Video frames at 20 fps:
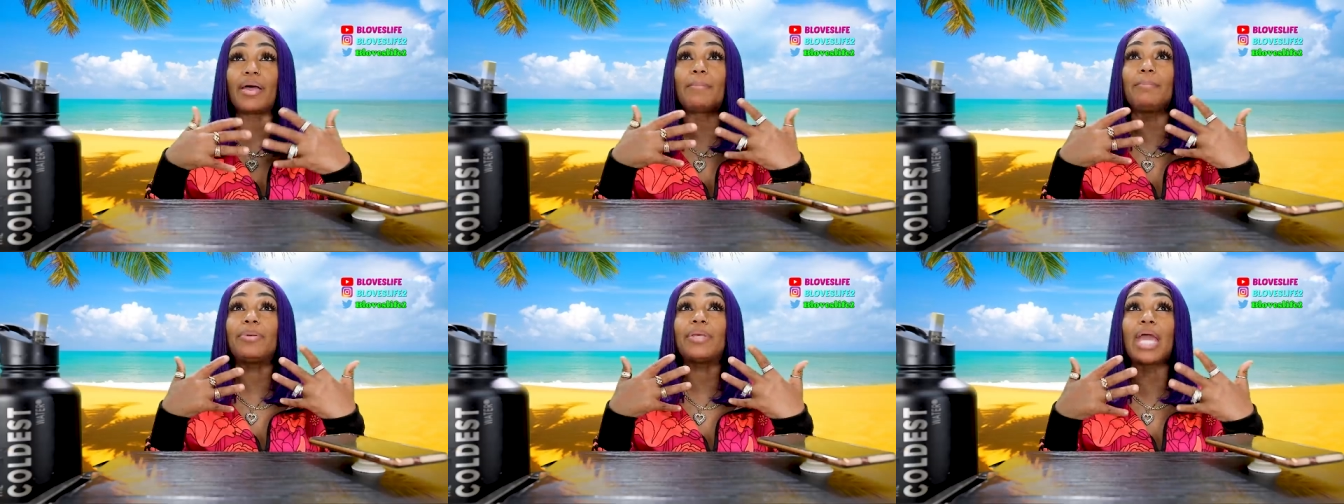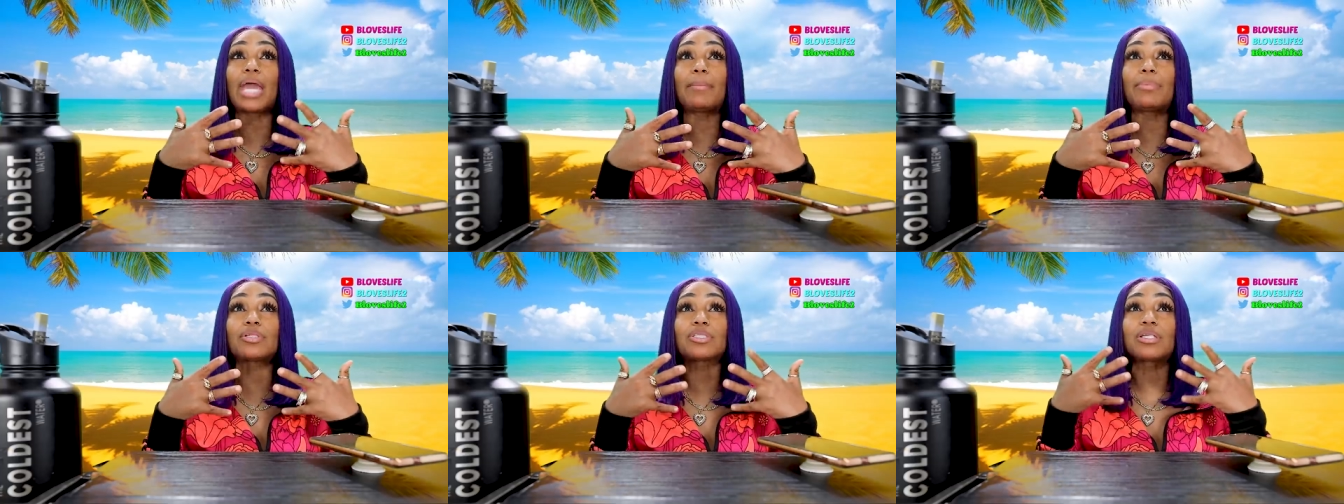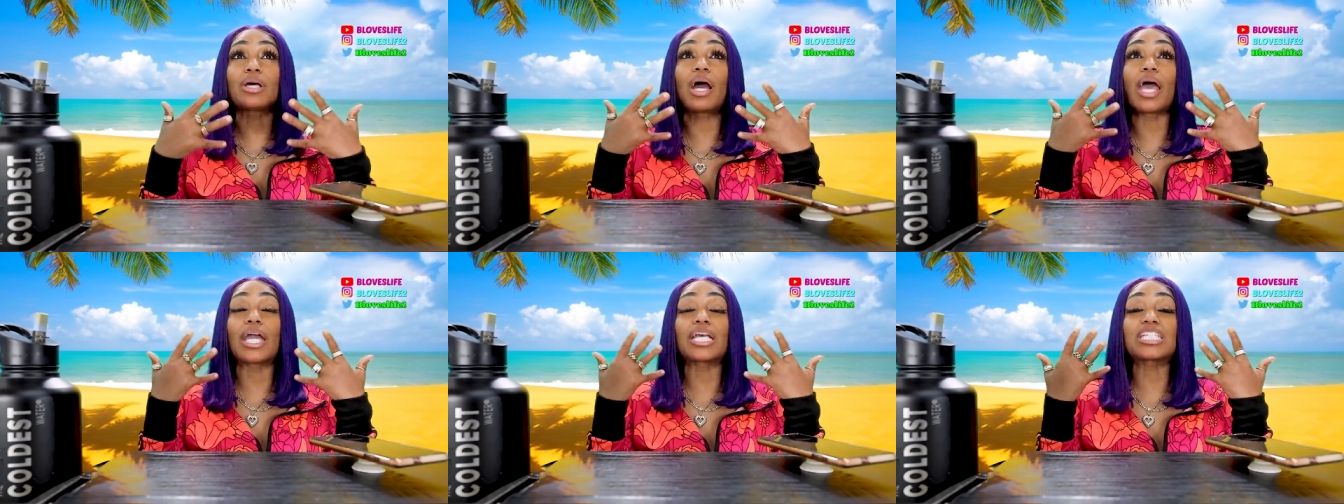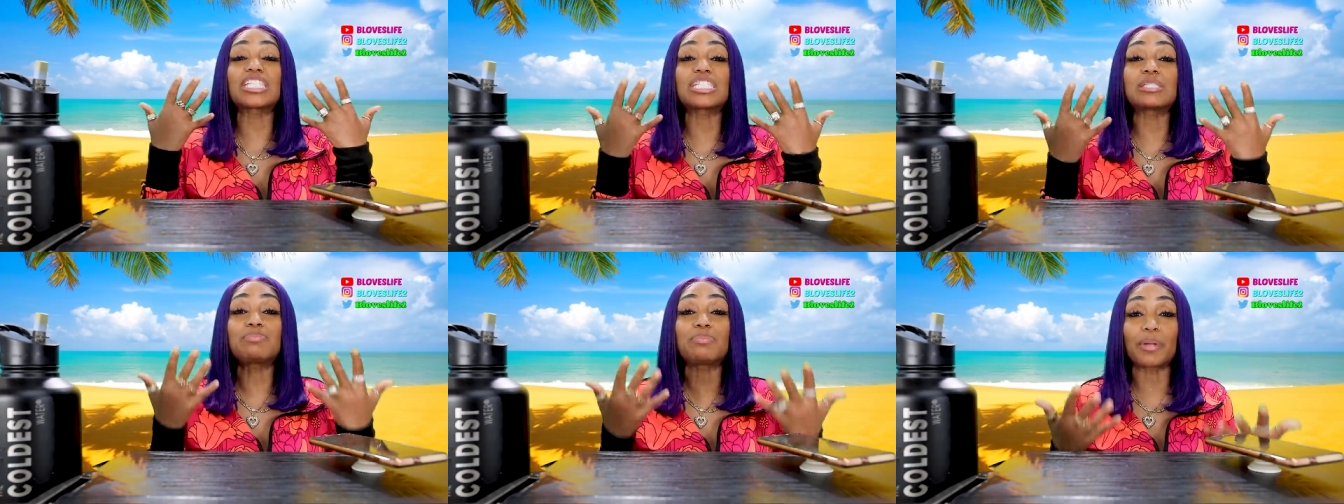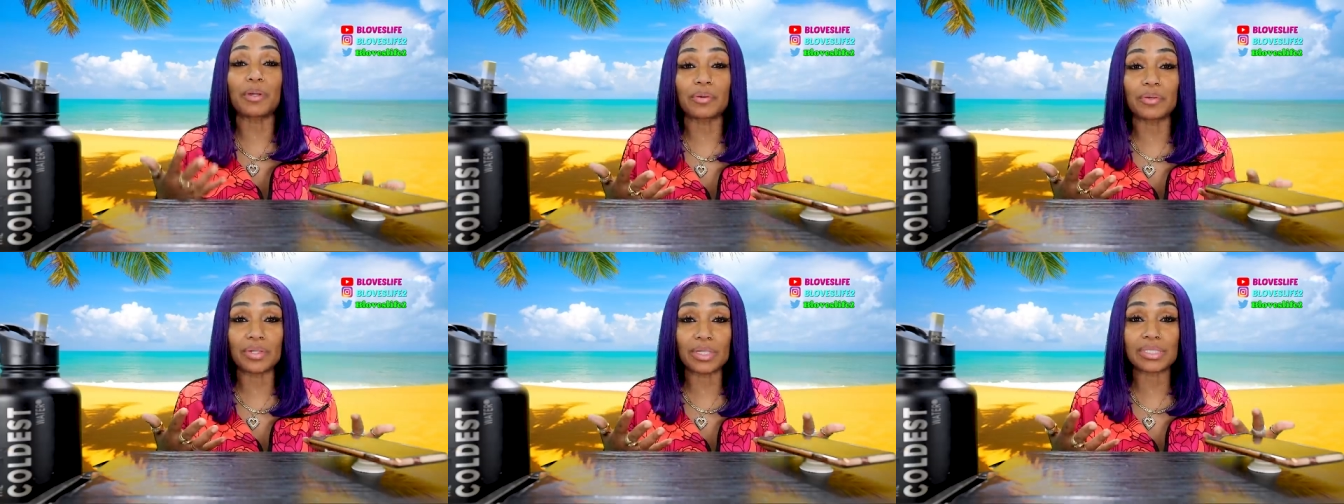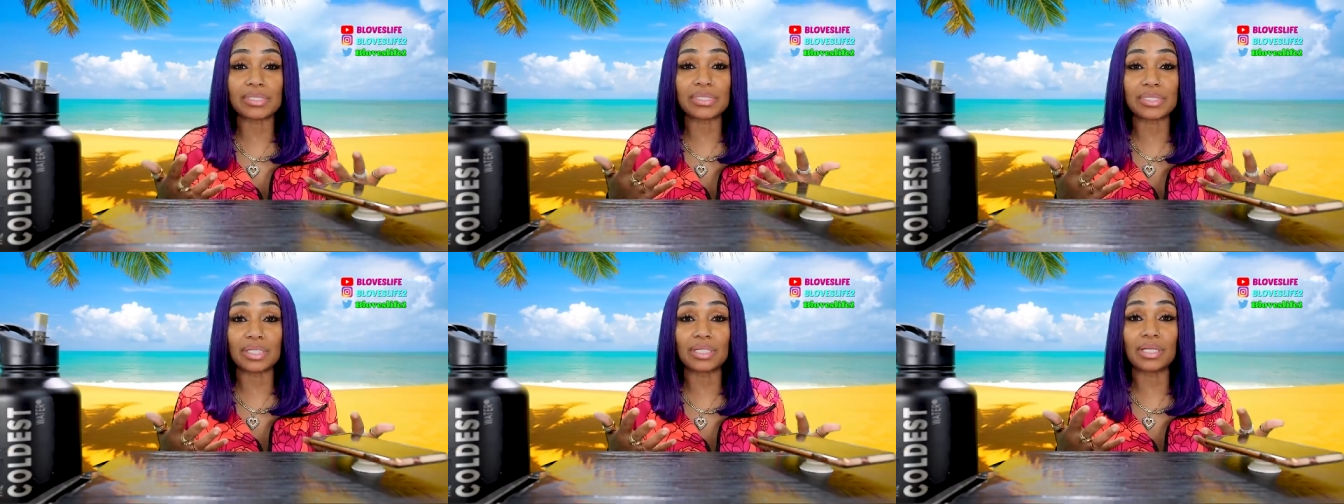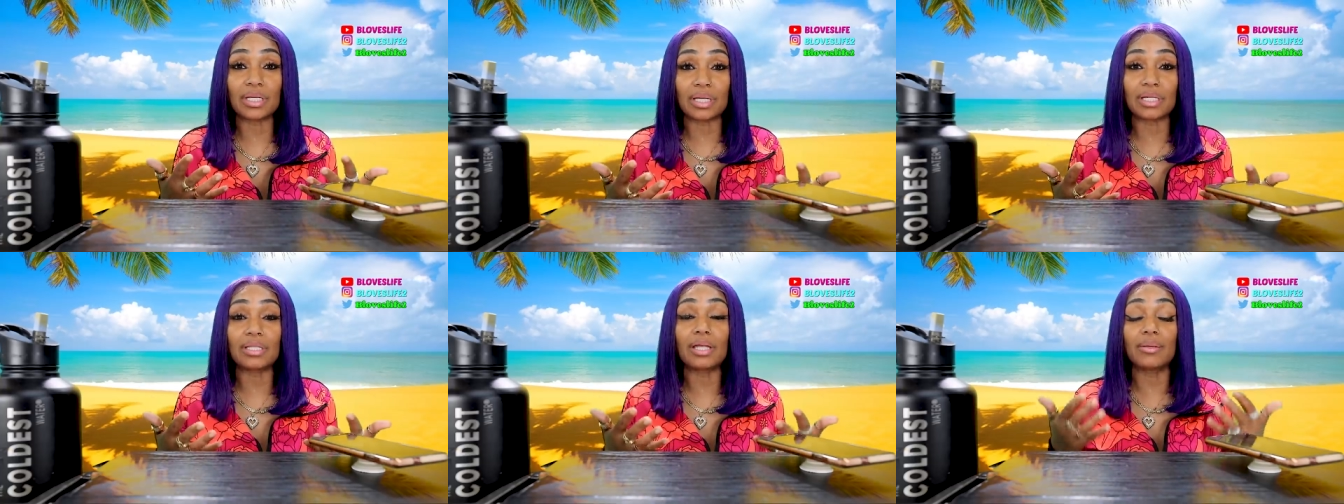be able to experience it,
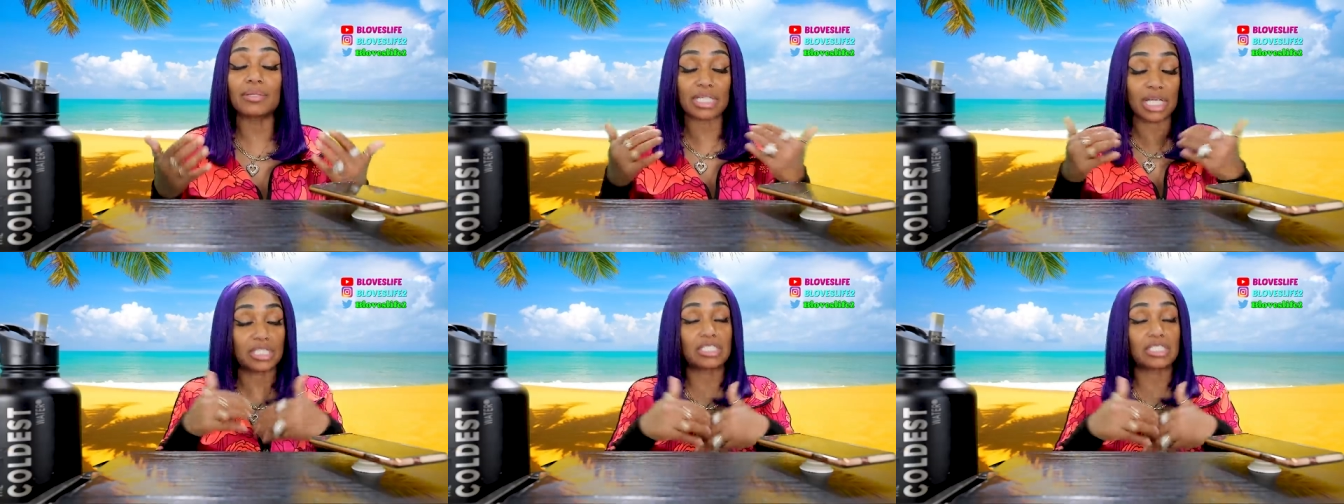it,